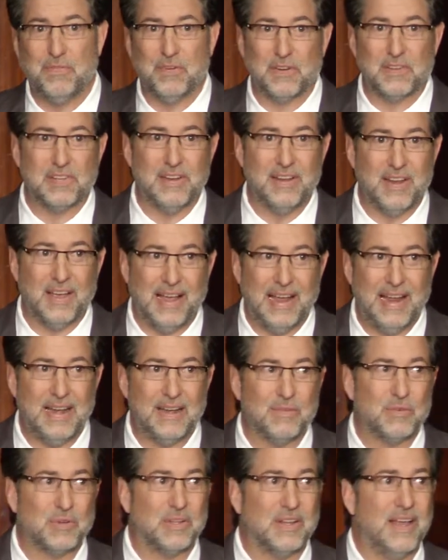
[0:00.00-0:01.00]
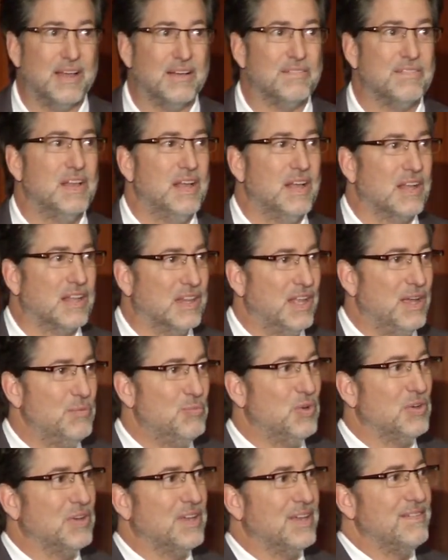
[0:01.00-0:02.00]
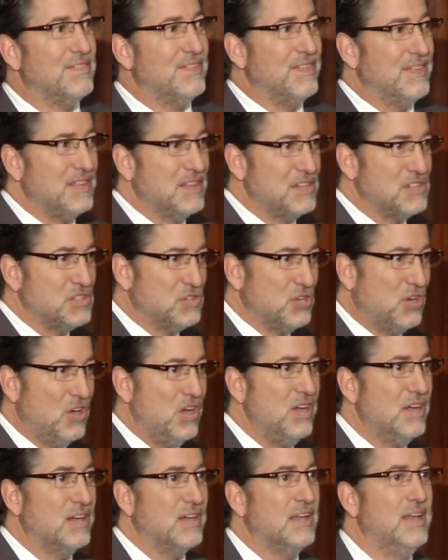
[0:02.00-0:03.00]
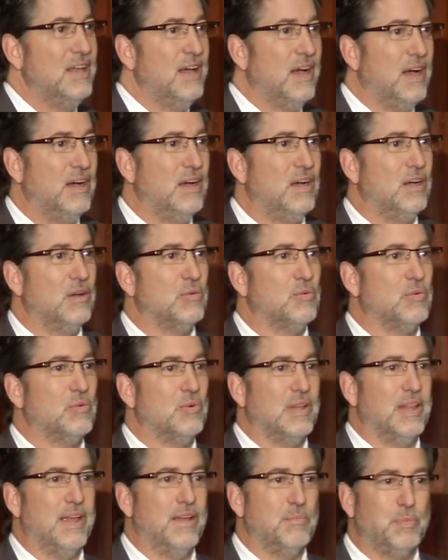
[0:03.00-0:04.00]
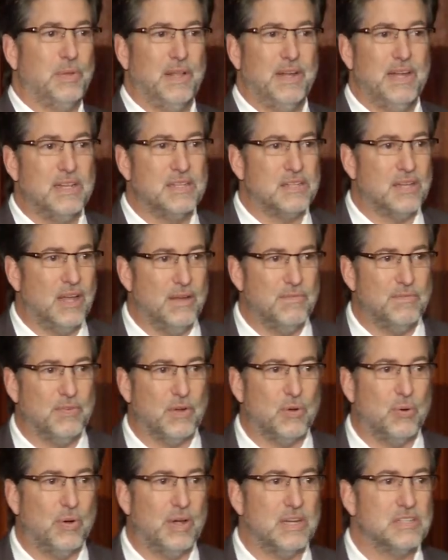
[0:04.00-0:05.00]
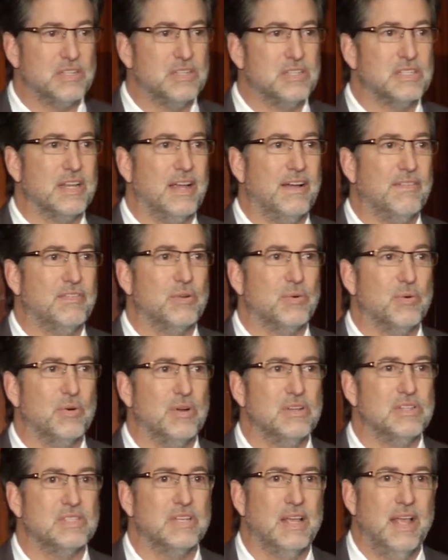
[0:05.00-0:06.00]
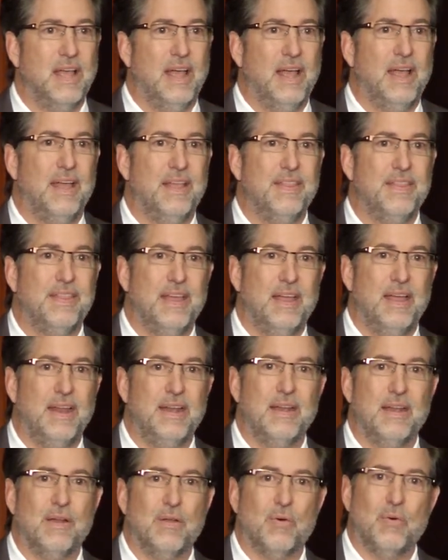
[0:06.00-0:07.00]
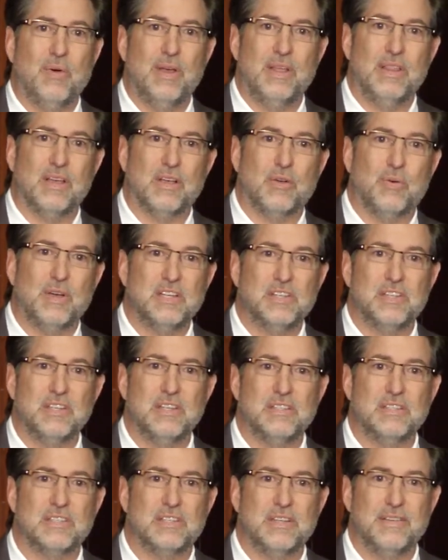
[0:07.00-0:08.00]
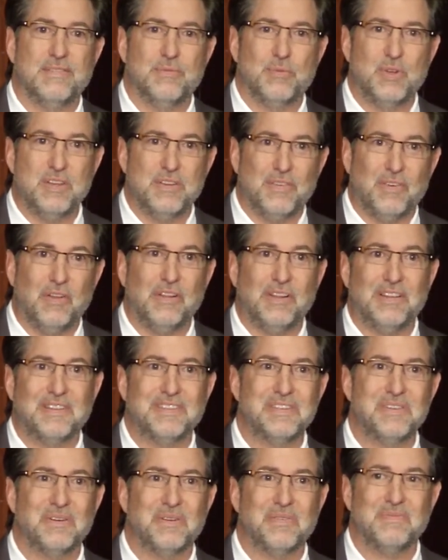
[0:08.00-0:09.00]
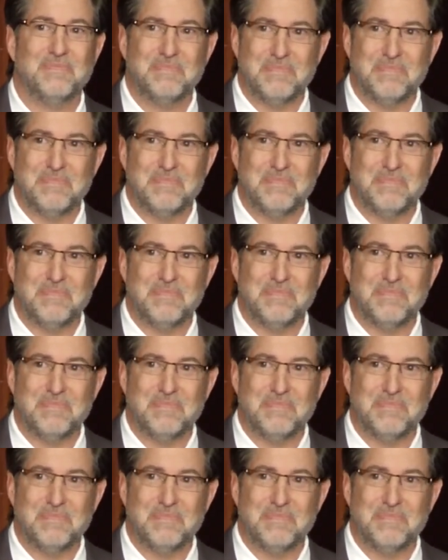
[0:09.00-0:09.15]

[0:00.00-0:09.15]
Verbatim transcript: for tonight we'll have clem will give his talk uh, we'll have plenty of time for questions afterwards and then when the questions uh, when you all you know